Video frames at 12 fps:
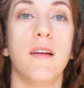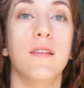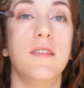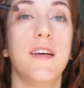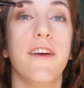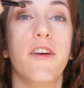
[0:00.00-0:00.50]

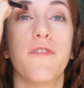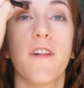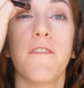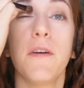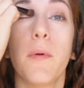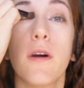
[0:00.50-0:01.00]
Then take your
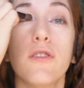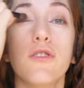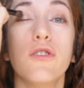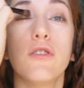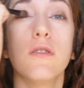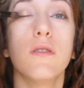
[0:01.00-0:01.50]
fluffy
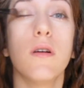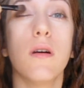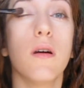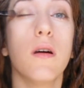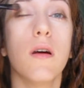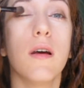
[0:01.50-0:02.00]
brush
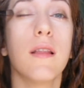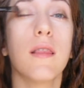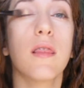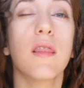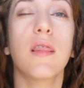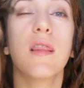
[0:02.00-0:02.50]

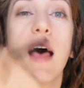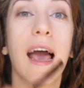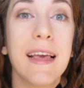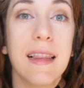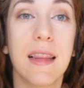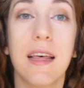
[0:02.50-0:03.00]
and
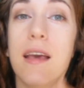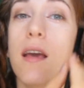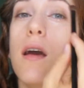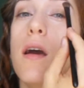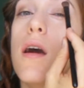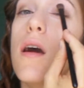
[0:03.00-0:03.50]

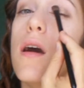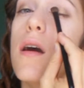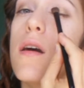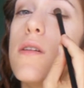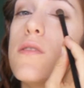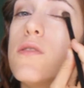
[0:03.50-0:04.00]
lightly,
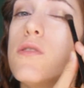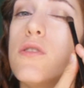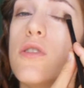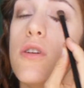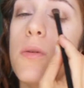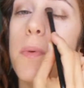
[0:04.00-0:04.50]

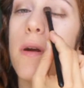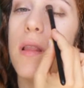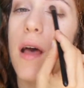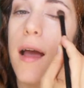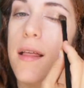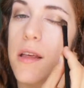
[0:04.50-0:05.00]
super
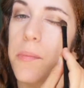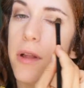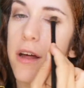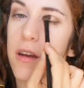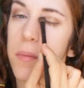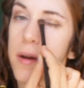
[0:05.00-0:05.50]
lightly
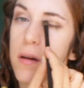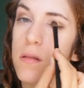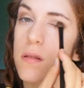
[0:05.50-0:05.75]
blend them out.